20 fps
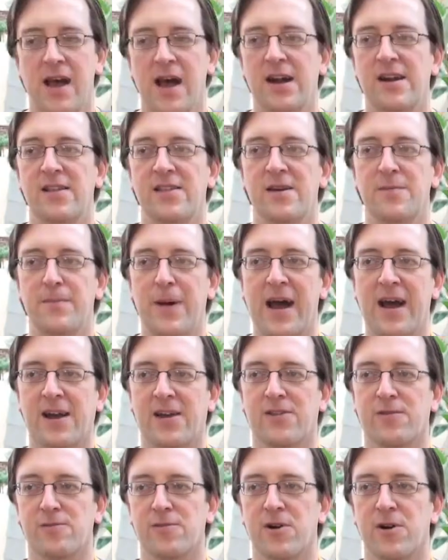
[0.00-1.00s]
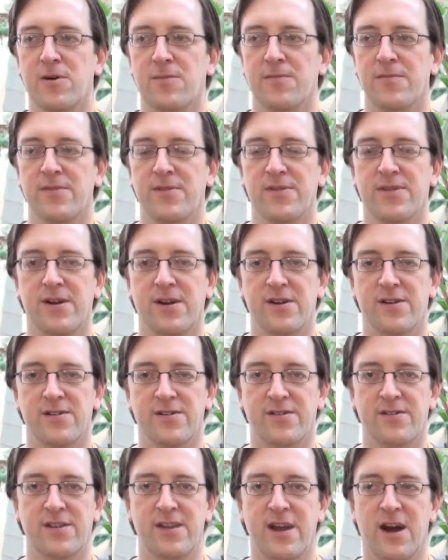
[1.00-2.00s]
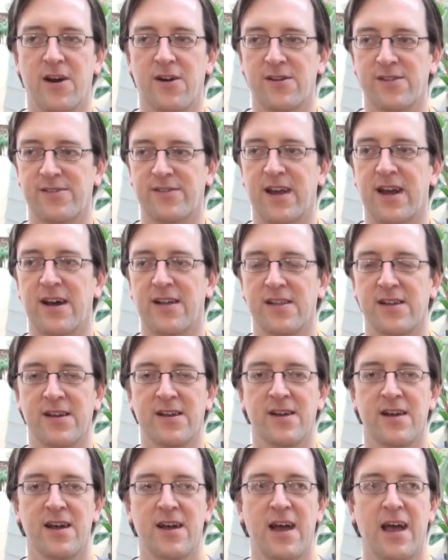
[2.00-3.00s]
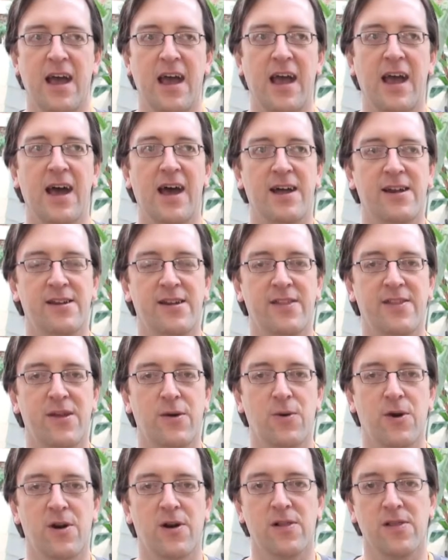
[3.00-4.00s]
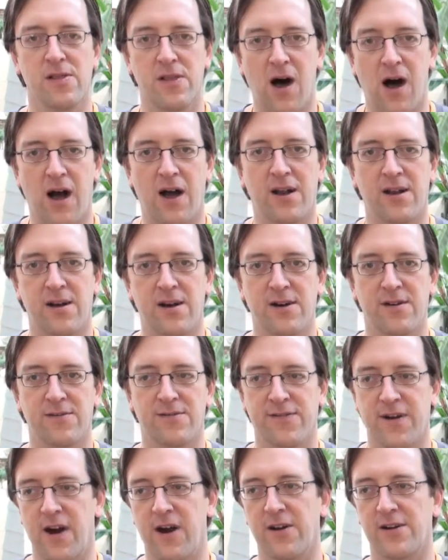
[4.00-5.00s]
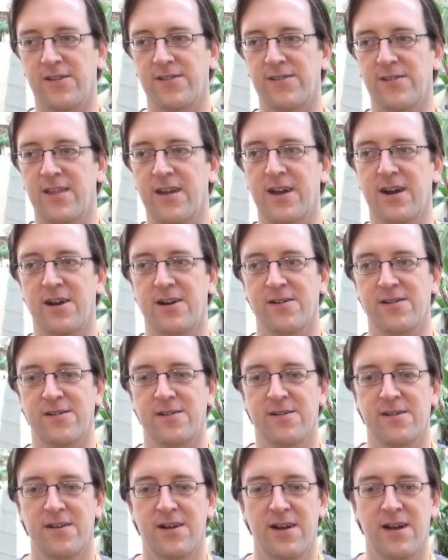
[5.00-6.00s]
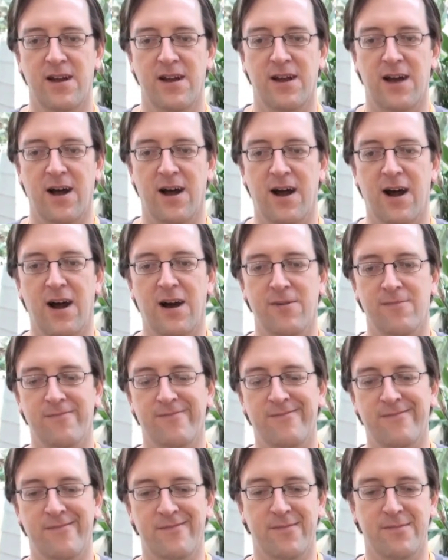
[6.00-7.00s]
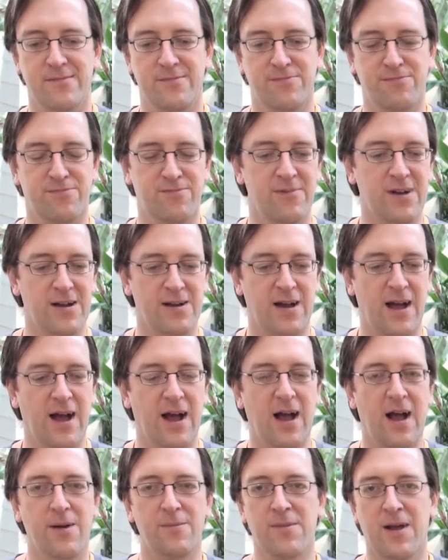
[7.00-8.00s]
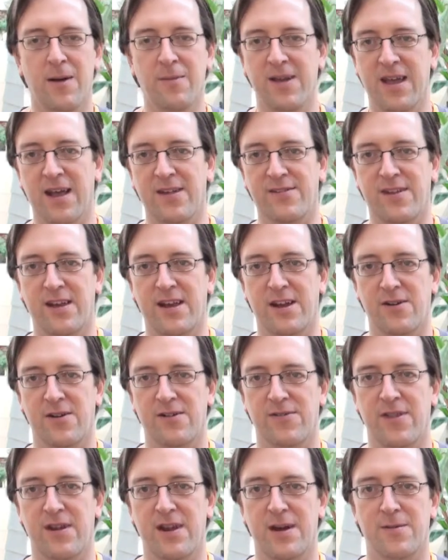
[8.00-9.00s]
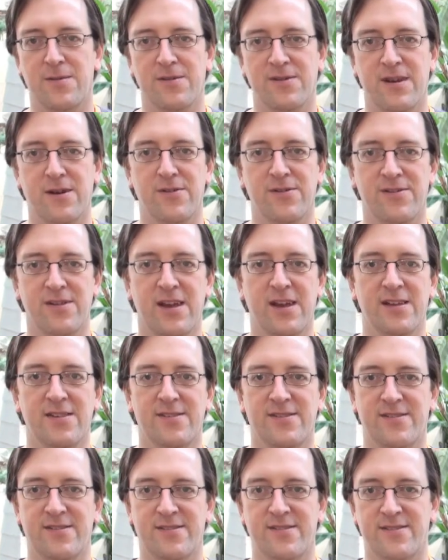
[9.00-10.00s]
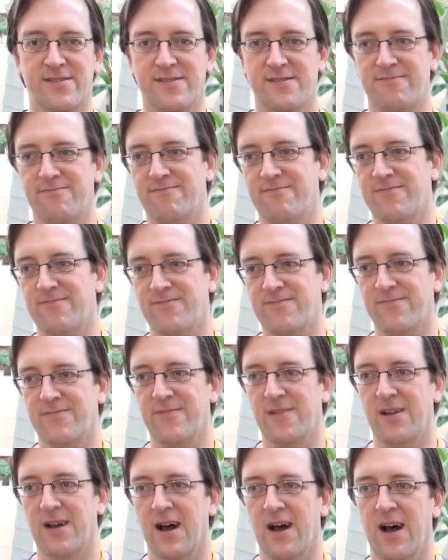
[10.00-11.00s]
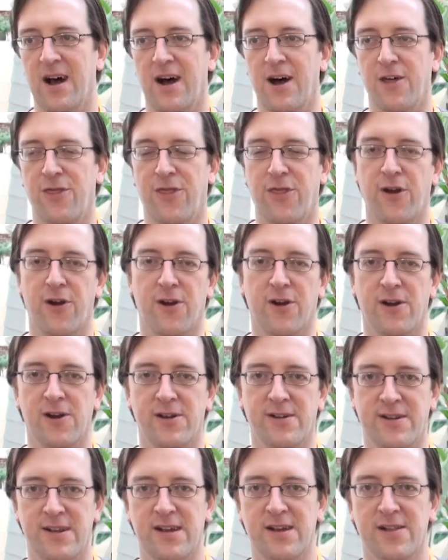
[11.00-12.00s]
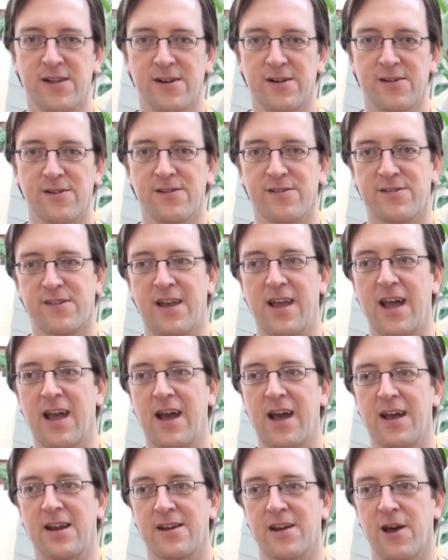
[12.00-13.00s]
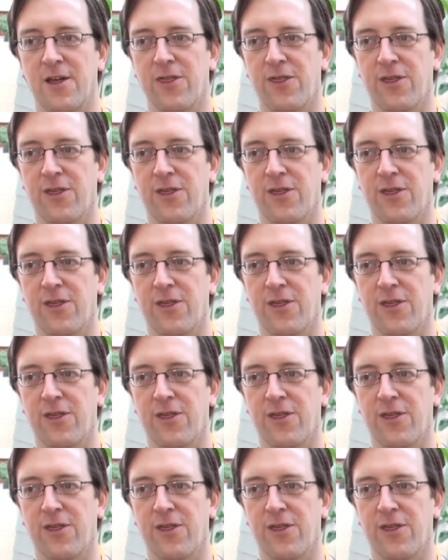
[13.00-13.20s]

And in the back of the room, there's the artist alley, and there were a lot of artists there. I'm guessing, I don't have the numbers, I would say it's a third dealers and